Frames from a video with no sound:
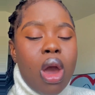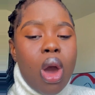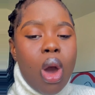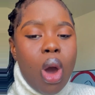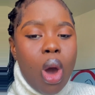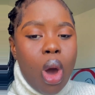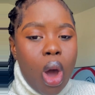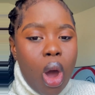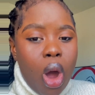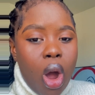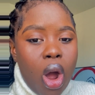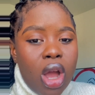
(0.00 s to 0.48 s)

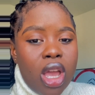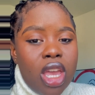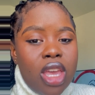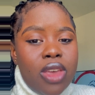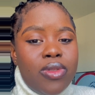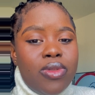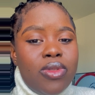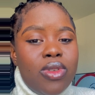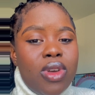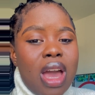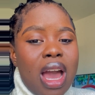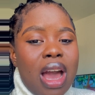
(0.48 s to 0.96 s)
or
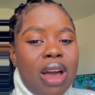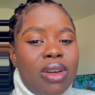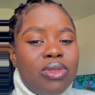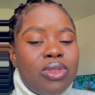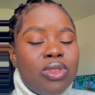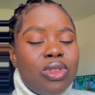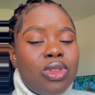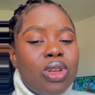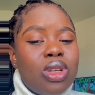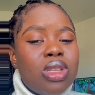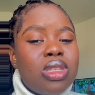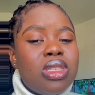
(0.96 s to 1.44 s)
if you have
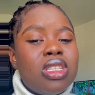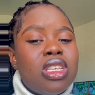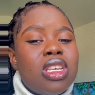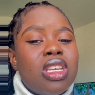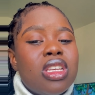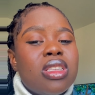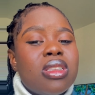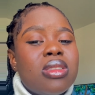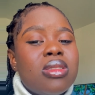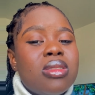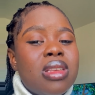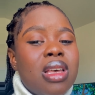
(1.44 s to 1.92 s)
not
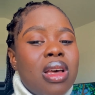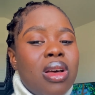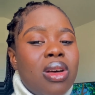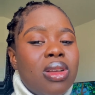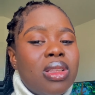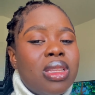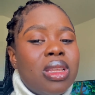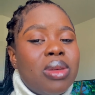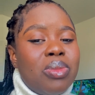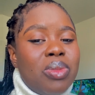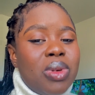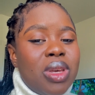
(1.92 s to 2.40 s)

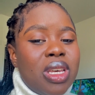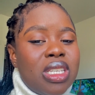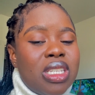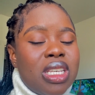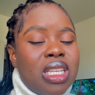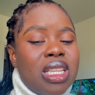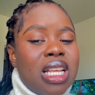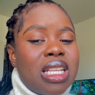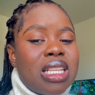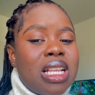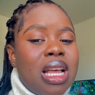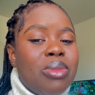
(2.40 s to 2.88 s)
told the
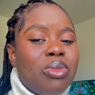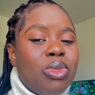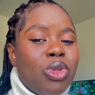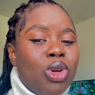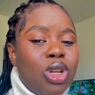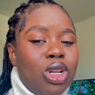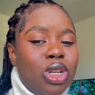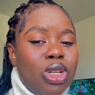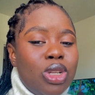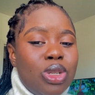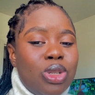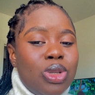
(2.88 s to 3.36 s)
patient that I'm
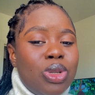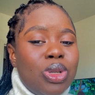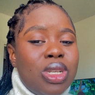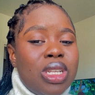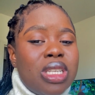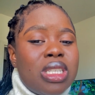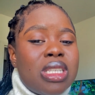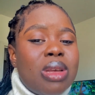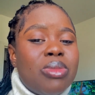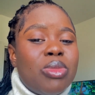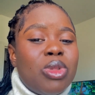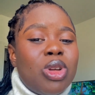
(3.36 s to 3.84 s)
going to do
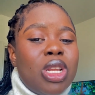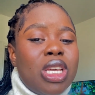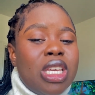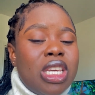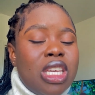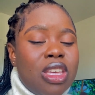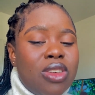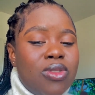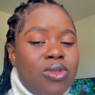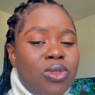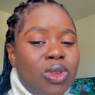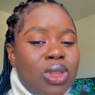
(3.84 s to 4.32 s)
this, I'm going to
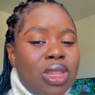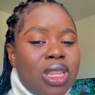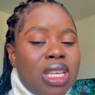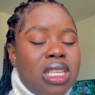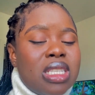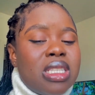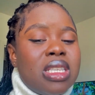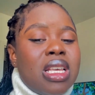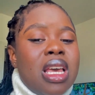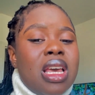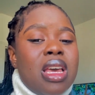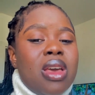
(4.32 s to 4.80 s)
give you
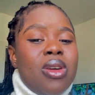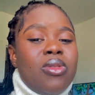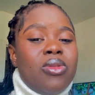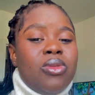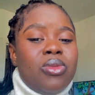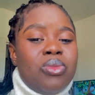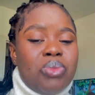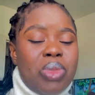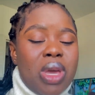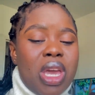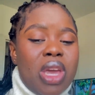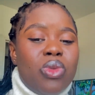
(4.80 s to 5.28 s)
this
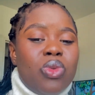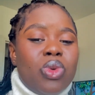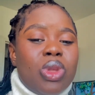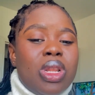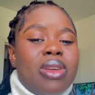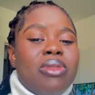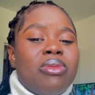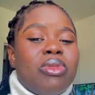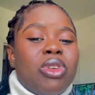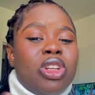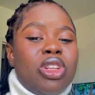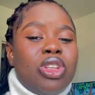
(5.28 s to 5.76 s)
pain
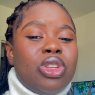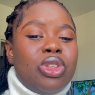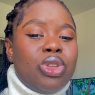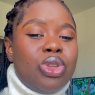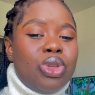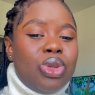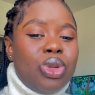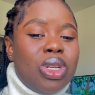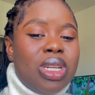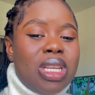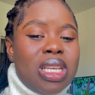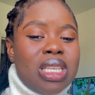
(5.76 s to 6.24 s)
relief, I'm going to
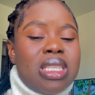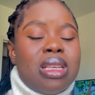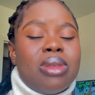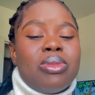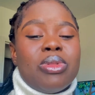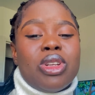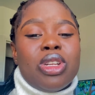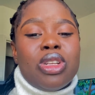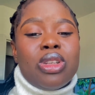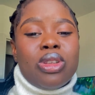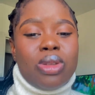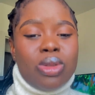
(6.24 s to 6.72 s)
do this, I'm
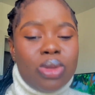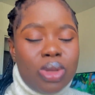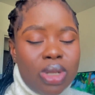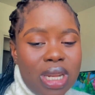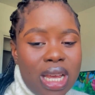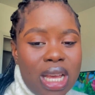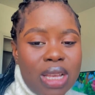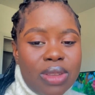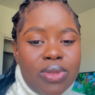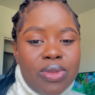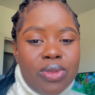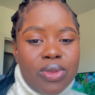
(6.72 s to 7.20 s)
going to do
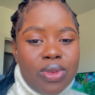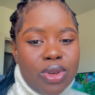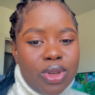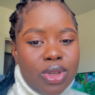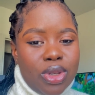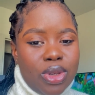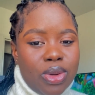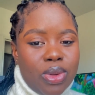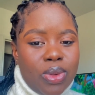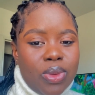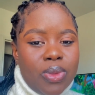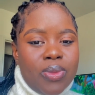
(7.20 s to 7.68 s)
that for
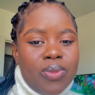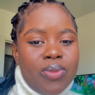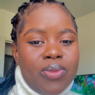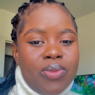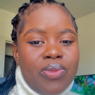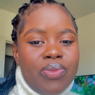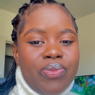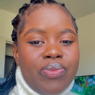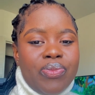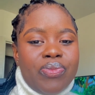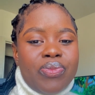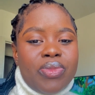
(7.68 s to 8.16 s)
you,
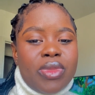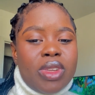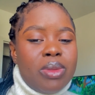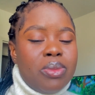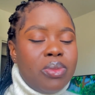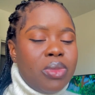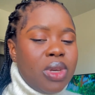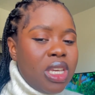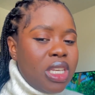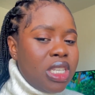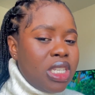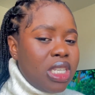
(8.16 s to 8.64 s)

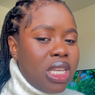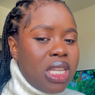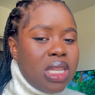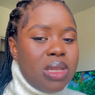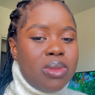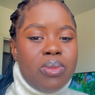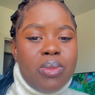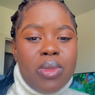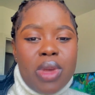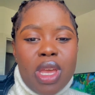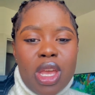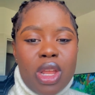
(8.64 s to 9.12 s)

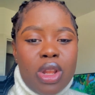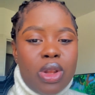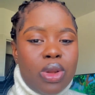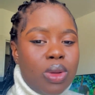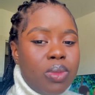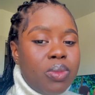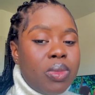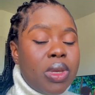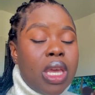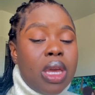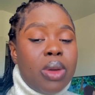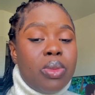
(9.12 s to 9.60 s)
patient may
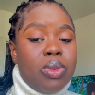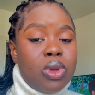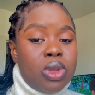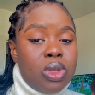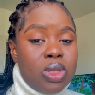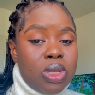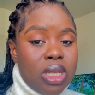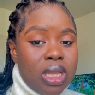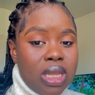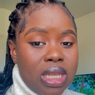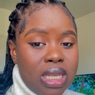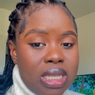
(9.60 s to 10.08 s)
not be able
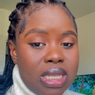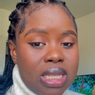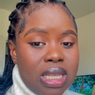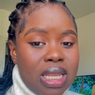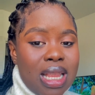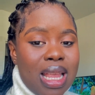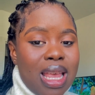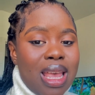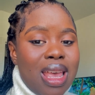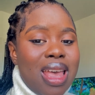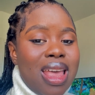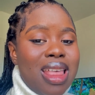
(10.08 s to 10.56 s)
to
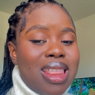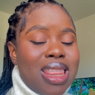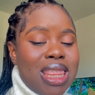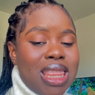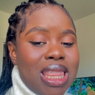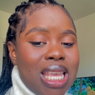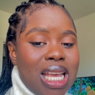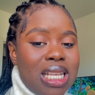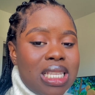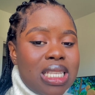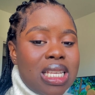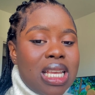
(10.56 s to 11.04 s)
listen, and
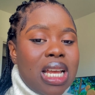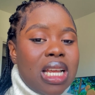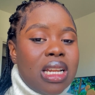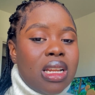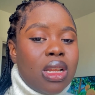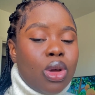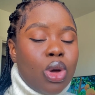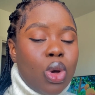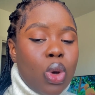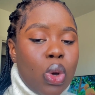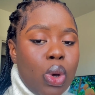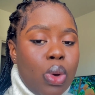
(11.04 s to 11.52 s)
that
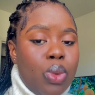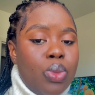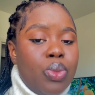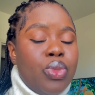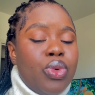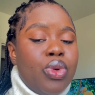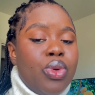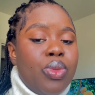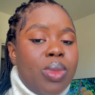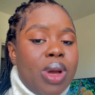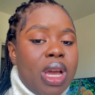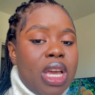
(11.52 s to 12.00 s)
can
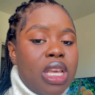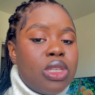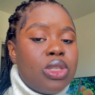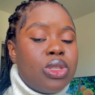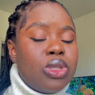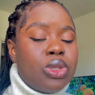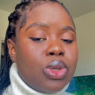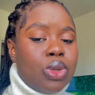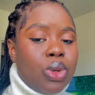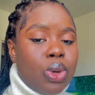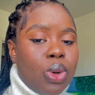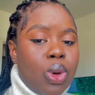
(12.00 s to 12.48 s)

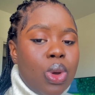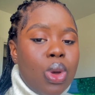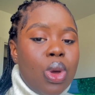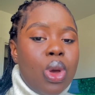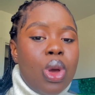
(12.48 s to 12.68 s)
compromise your